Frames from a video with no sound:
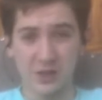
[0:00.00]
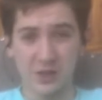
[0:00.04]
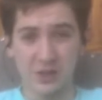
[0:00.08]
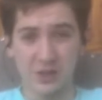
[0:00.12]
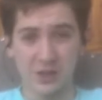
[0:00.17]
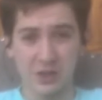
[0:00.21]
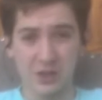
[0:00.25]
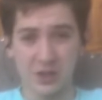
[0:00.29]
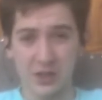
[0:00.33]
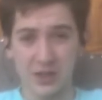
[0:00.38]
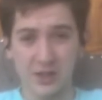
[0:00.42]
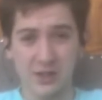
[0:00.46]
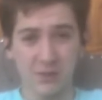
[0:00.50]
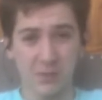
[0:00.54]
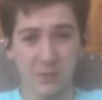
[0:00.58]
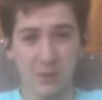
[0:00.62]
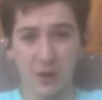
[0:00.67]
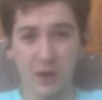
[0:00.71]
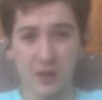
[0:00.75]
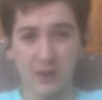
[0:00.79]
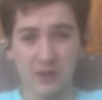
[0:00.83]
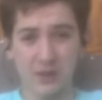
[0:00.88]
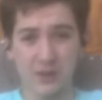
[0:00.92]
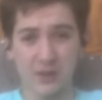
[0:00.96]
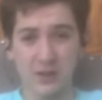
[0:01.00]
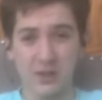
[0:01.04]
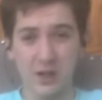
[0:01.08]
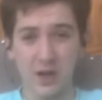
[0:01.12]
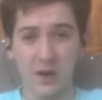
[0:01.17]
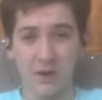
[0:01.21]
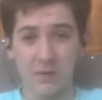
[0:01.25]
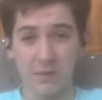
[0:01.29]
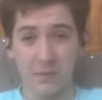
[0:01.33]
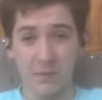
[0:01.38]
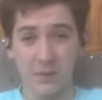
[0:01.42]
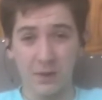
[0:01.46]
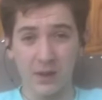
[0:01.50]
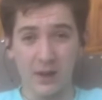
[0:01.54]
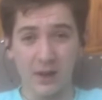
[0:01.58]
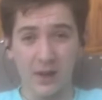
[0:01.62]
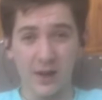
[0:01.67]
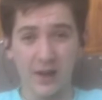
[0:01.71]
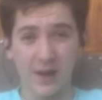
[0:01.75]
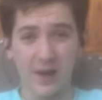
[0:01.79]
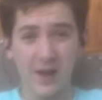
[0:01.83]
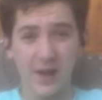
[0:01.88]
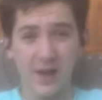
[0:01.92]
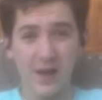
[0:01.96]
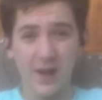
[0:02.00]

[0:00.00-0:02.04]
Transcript: she did some crazy stuff, but like,